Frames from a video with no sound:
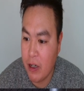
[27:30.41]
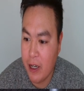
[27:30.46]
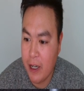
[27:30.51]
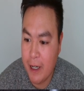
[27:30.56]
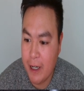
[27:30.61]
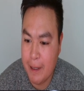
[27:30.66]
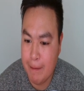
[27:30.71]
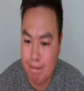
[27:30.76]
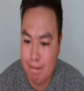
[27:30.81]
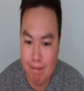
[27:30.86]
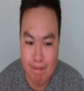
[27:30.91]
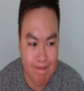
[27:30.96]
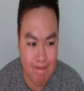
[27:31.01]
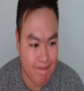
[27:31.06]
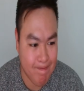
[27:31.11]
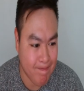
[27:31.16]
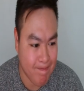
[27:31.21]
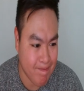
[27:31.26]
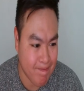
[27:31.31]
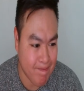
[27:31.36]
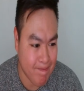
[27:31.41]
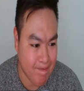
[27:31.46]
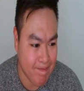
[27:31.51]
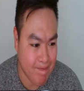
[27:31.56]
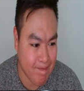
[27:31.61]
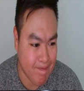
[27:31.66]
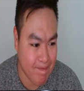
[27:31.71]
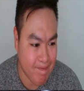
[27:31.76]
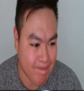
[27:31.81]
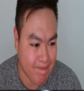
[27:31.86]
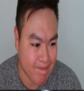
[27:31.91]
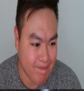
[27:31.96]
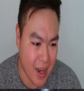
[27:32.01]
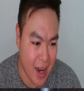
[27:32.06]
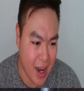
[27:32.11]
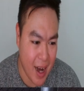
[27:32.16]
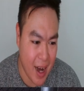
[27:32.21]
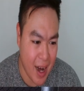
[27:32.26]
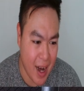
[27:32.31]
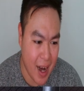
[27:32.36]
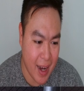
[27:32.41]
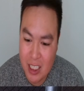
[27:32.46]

I